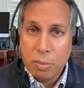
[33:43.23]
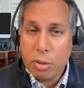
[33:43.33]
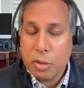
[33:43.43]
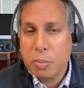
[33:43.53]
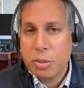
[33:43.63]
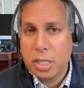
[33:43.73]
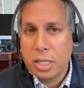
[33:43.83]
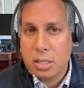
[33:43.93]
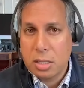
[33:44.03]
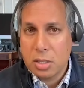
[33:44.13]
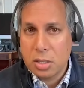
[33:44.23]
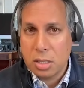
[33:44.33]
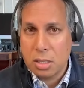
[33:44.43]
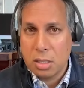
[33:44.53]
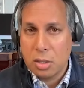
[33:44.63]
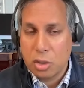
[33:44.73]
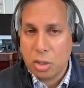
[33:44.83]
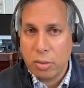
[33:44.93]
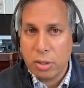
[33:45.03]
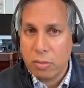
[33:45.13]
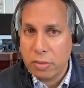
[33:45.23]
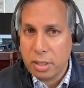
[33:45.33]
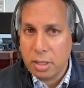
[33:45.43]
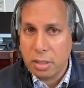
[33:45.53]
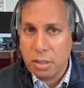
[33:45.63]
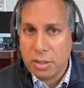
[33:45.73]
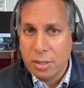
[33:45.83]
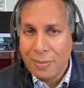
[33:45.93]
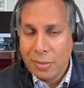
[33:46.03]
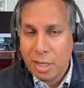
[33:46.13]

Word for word: polls are pretty consistent in showing over the years